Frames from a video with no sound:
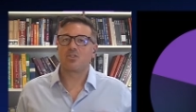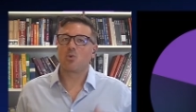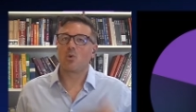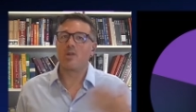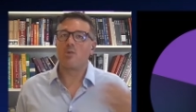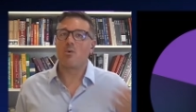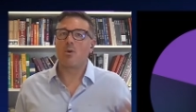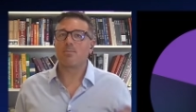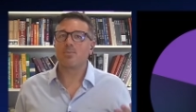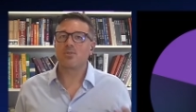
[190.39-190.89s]

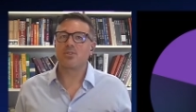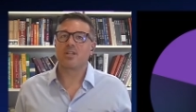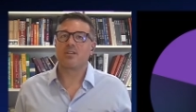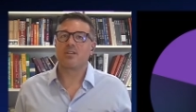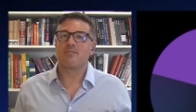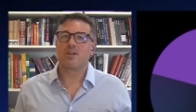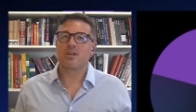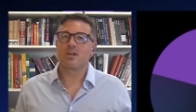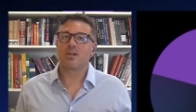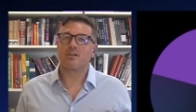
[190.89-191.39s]
21%
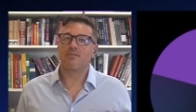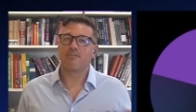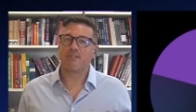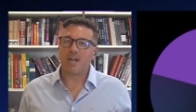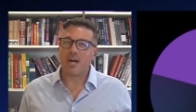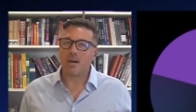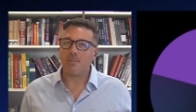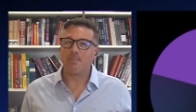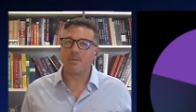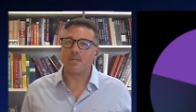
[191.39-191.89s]
of, our, of
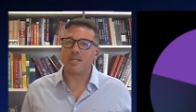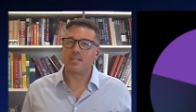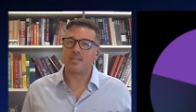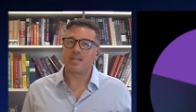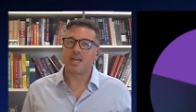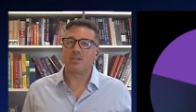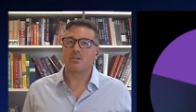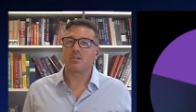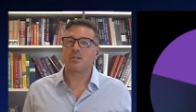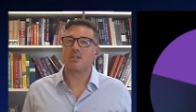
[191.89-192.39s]

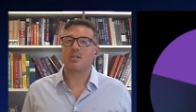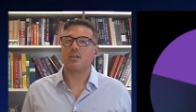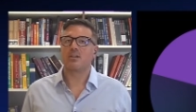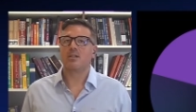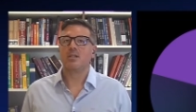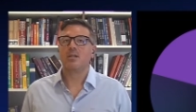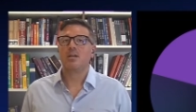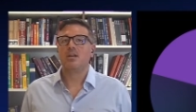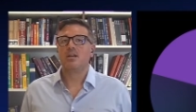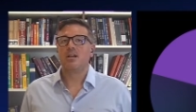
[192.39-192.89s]
companies out
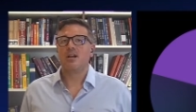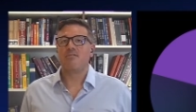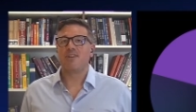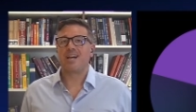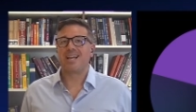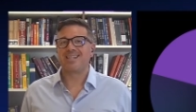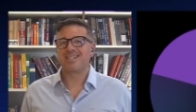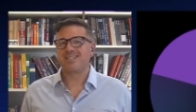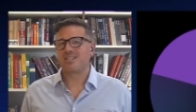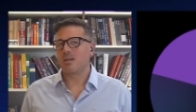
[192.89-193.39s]
there have
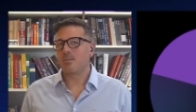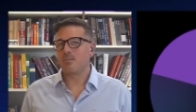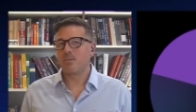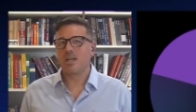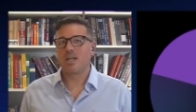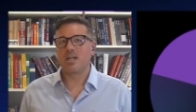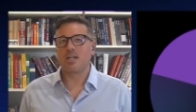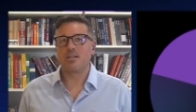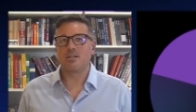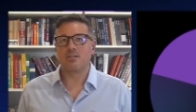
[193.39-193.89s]
had some
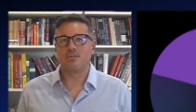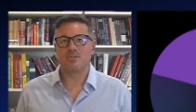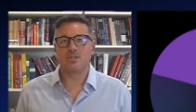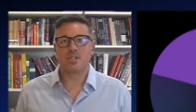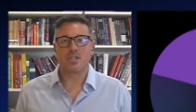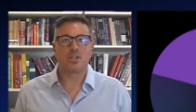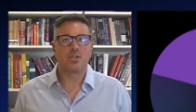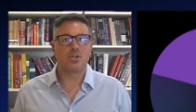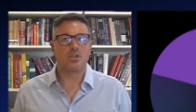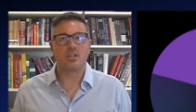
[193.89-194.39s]
kind of
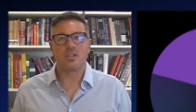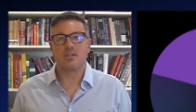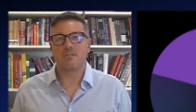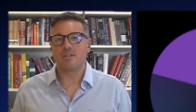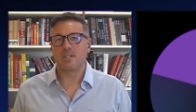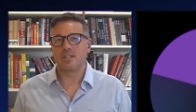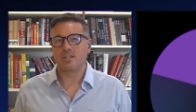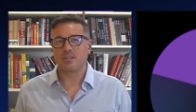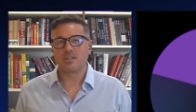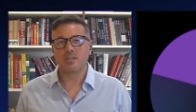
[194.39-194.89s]
security
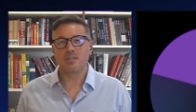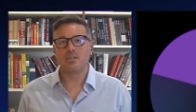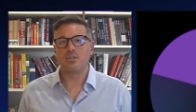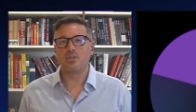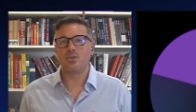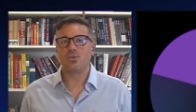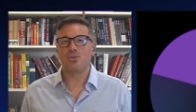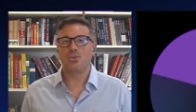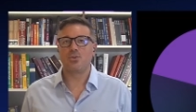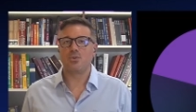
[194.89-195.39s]
event
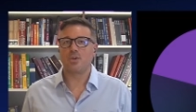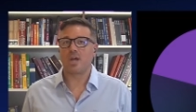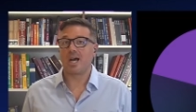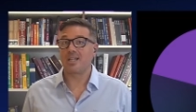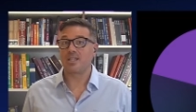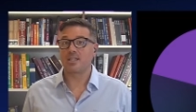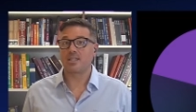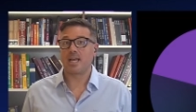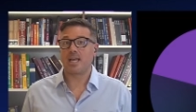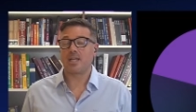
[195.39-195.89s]
due to
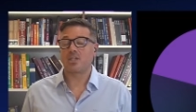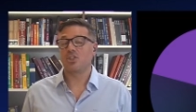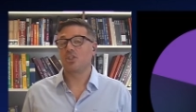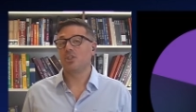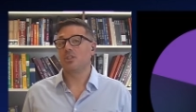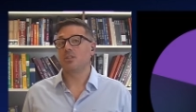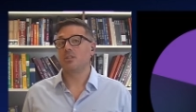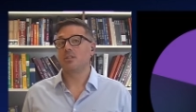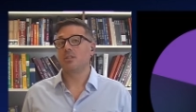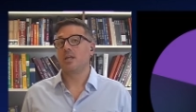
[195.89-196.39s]

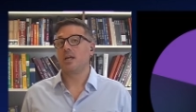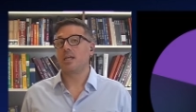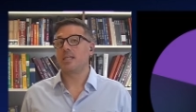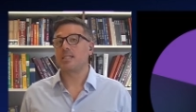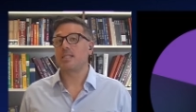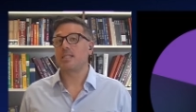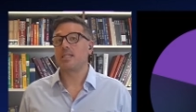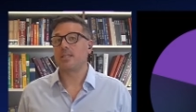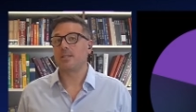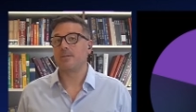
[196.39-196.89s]
non-sanctioned
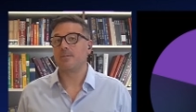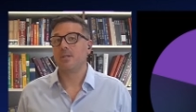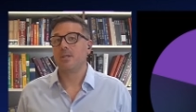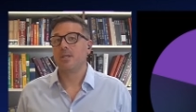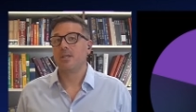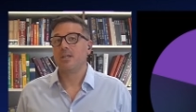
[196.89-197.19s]
IT.